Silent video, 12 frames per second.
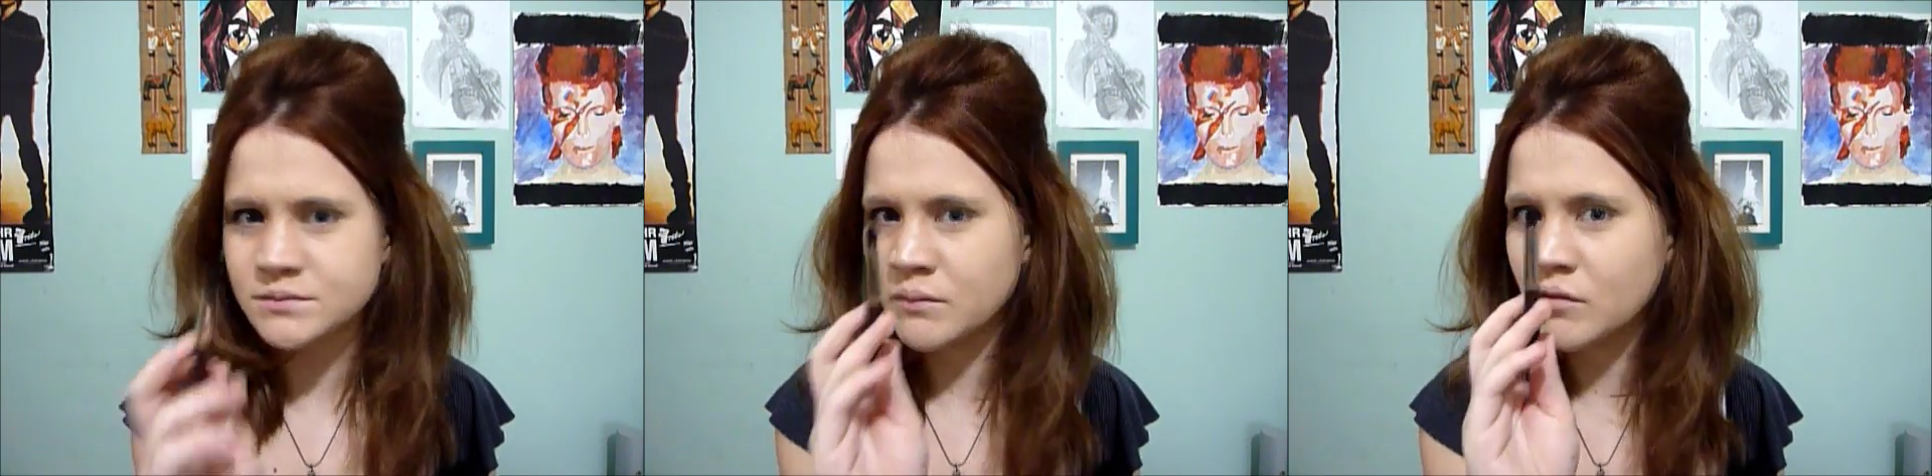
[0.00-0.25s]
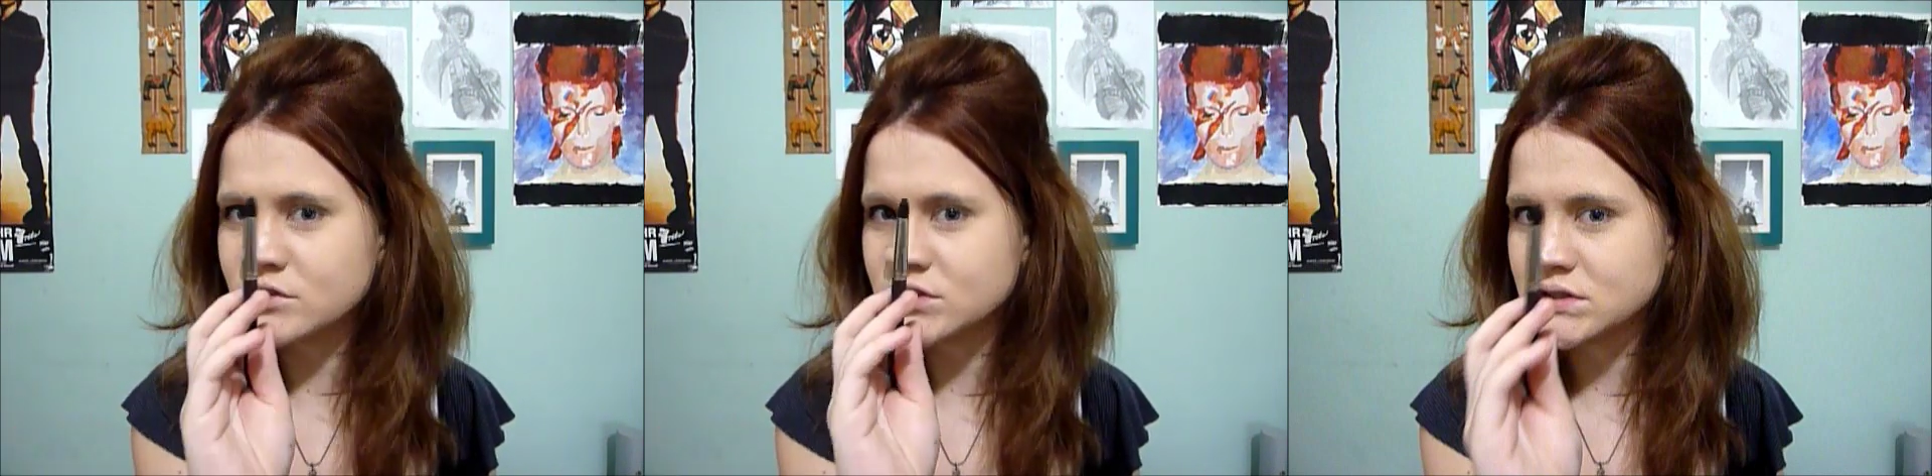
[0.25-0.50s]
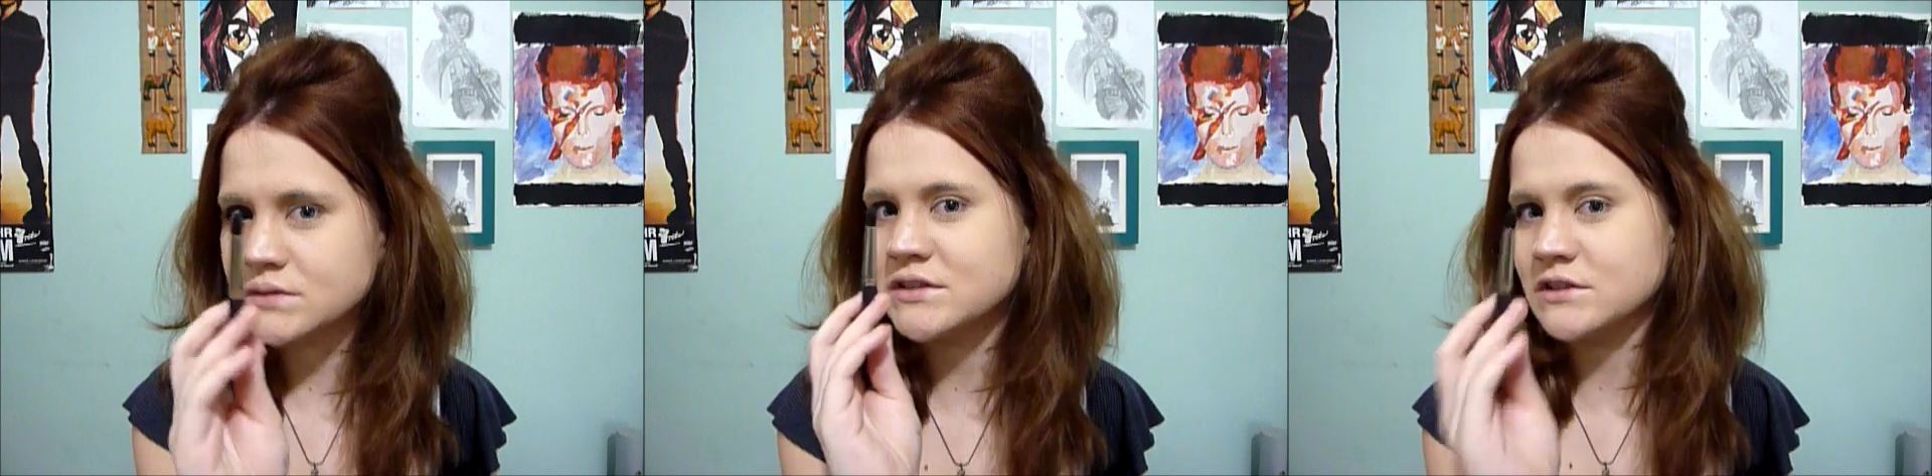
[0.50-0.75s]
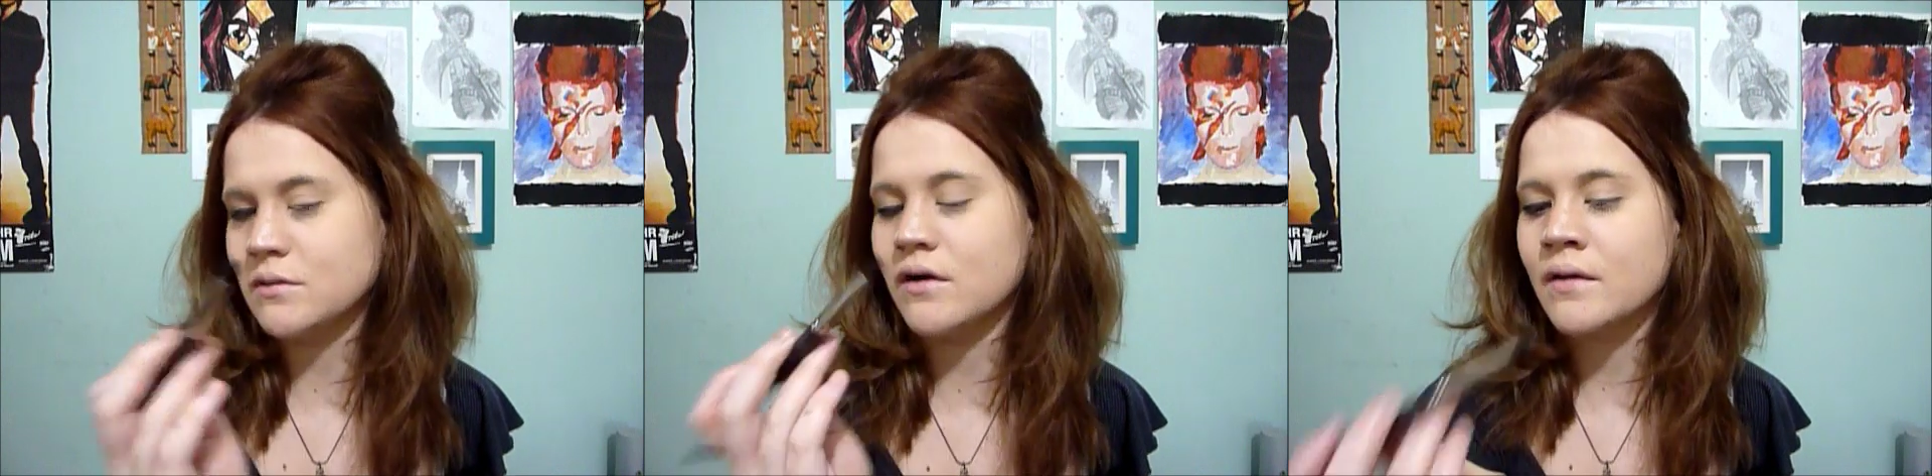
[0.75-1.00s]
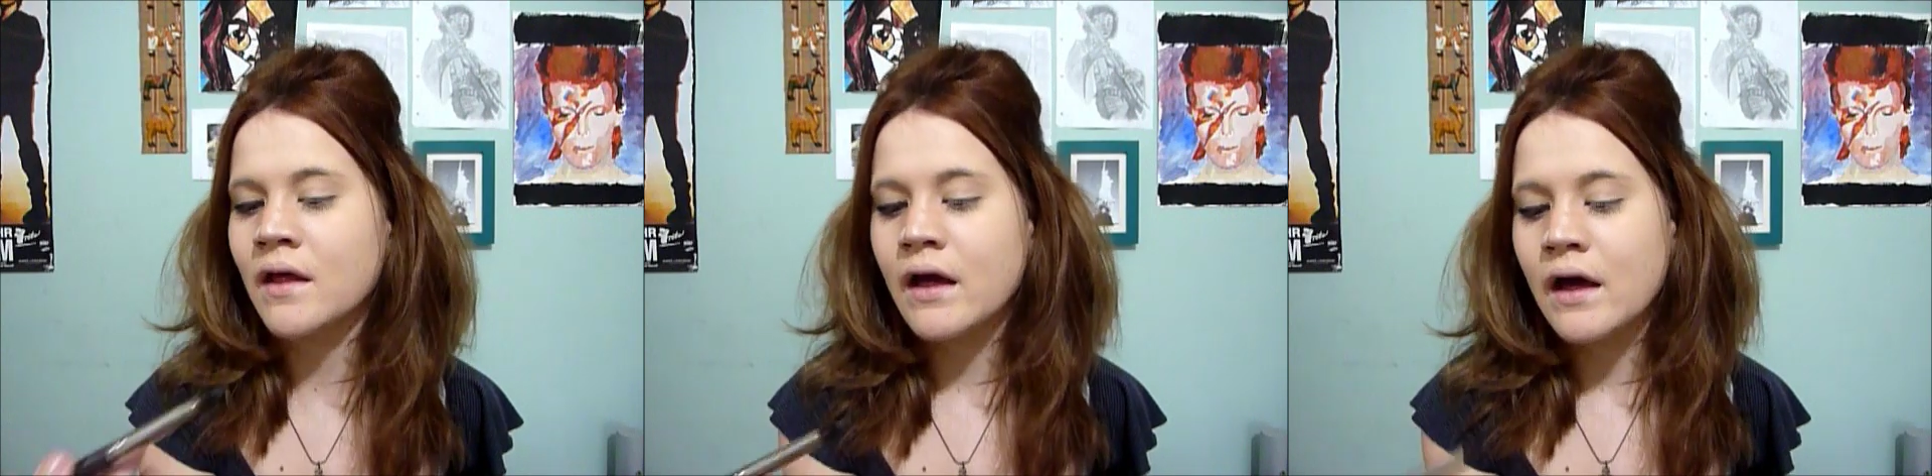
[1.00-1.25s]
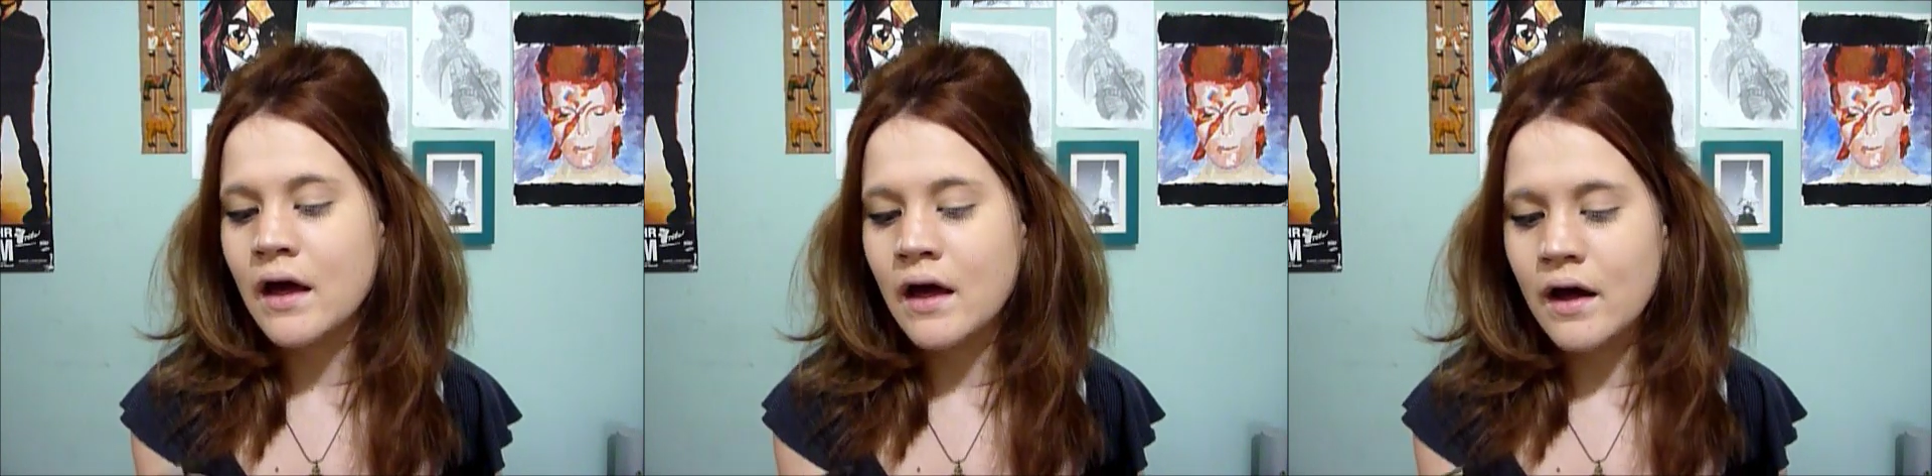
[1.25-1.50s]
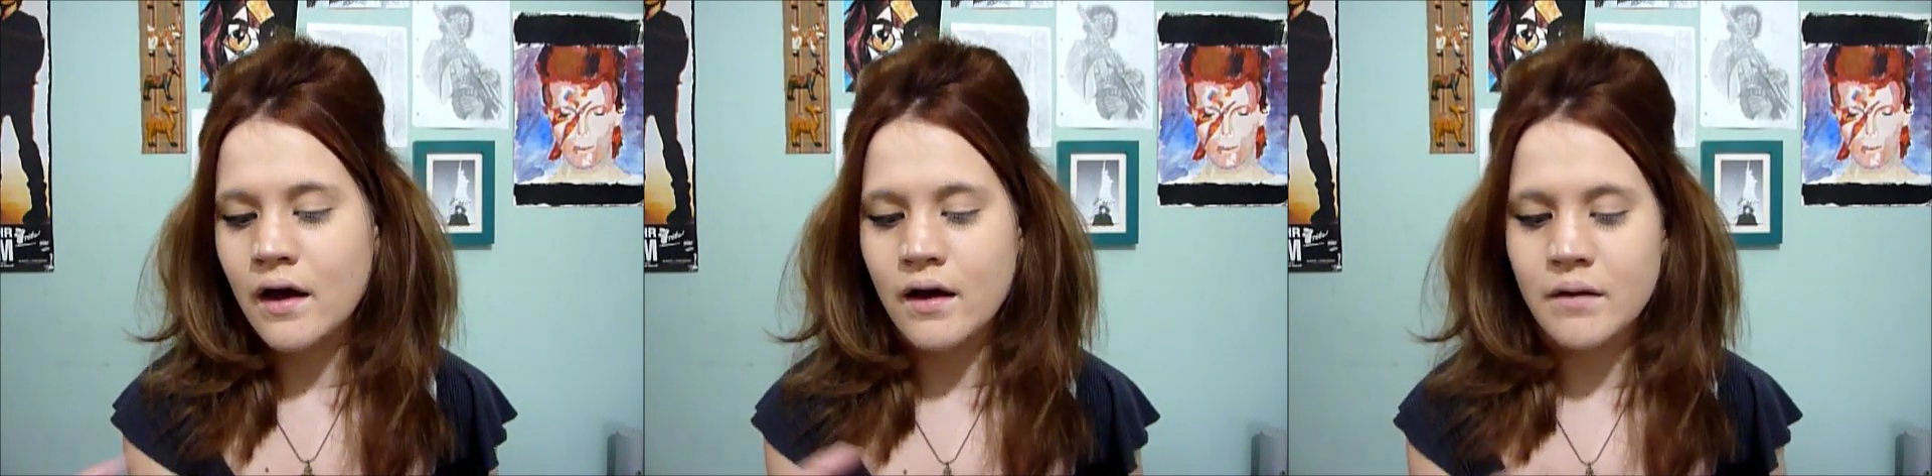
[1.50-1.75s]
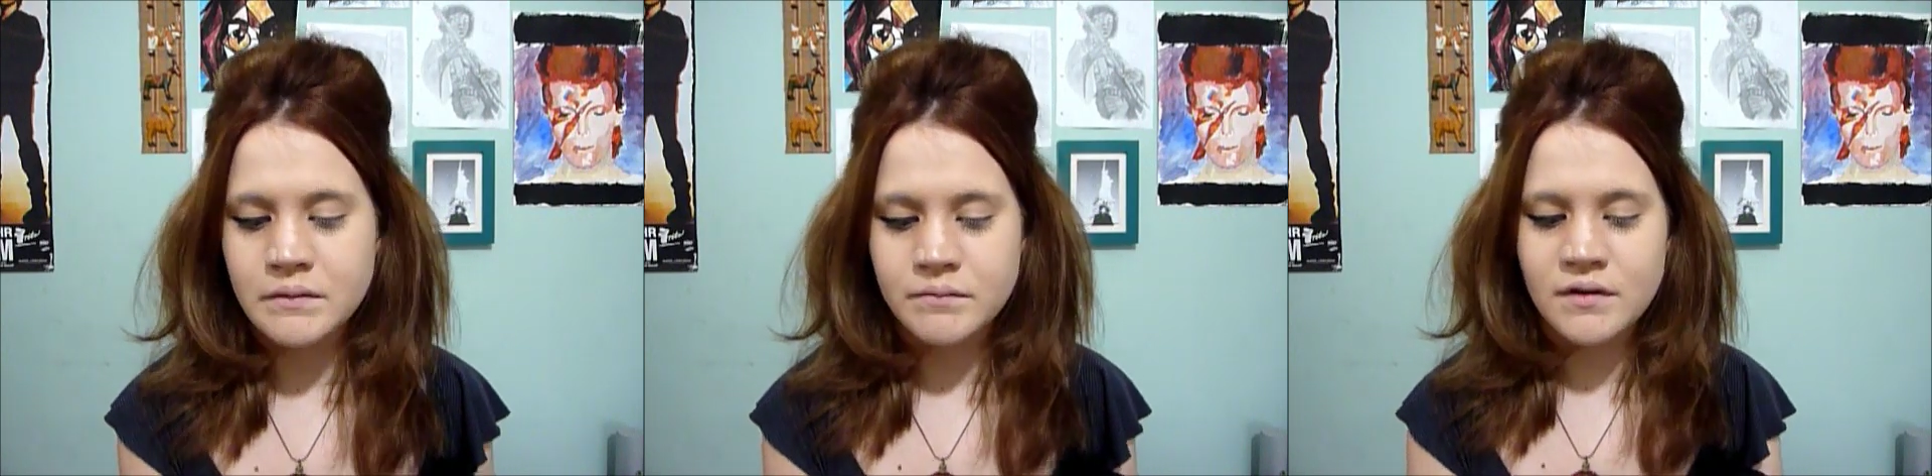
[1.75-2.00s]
but I'm not sure which one. But